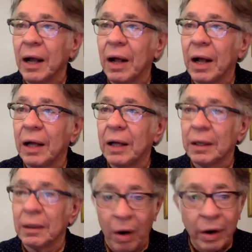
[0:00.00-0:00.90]
uh,
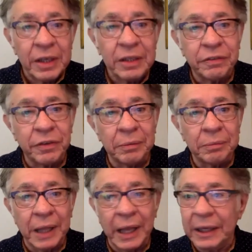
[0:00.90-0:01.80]
uh, artists from
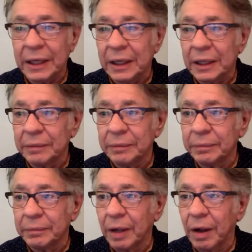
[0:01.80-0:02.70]
like uh,
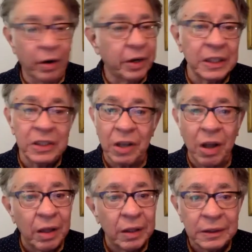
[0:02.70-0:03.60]

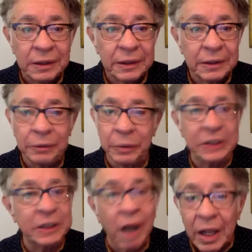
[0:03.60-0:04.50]
Arkansas,
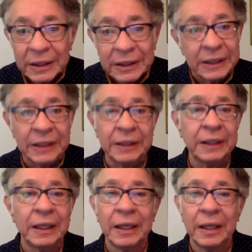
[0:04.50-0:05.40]
Wisconsin,
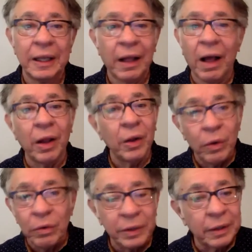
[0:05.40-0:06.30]
all
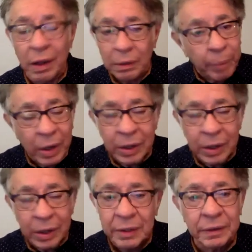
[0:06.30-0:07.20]
over, all part
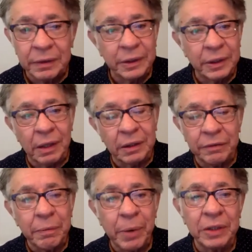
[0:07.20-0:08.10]
of the, all
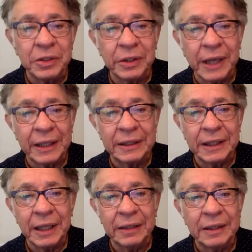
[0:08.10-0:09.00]
different parts of the United
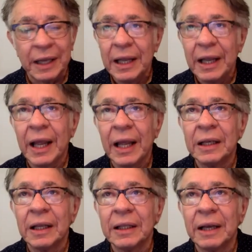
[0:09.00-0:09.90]
States, and
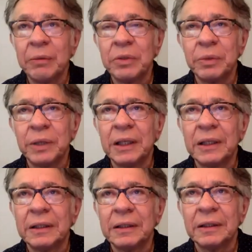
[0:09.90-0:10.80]
that was
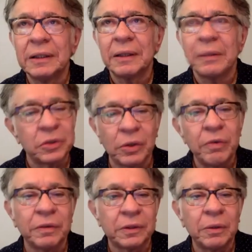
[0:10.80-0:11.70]
really that was
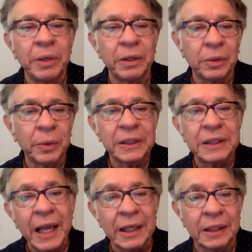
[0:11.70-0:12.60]
so so much so
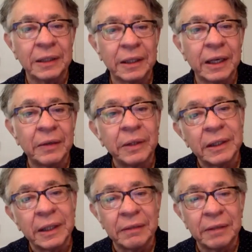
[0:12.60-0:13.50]
exciting, you know,
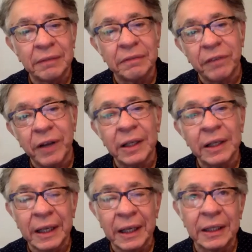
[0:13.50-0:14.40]
and and, and fun,
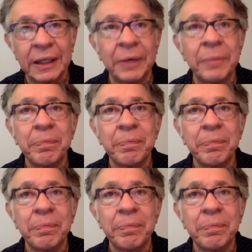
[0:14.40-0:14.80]
and uh,